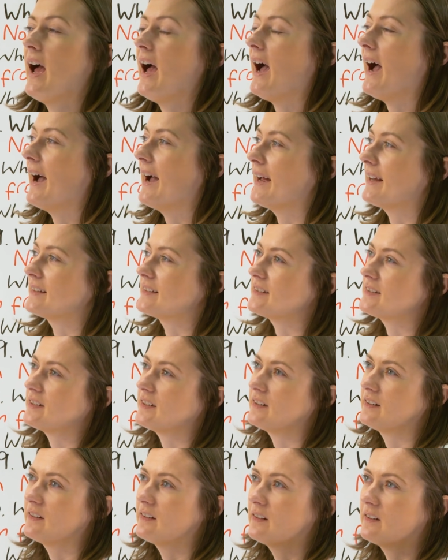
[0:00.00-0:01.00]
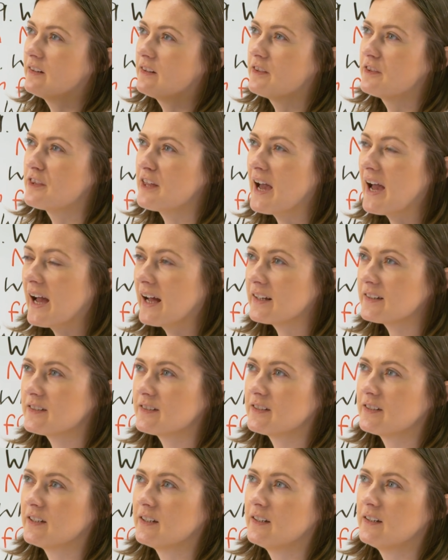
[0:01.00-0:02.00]
And
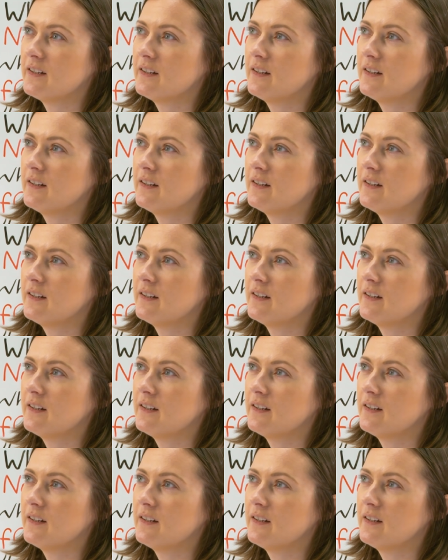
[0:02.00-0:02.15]
that,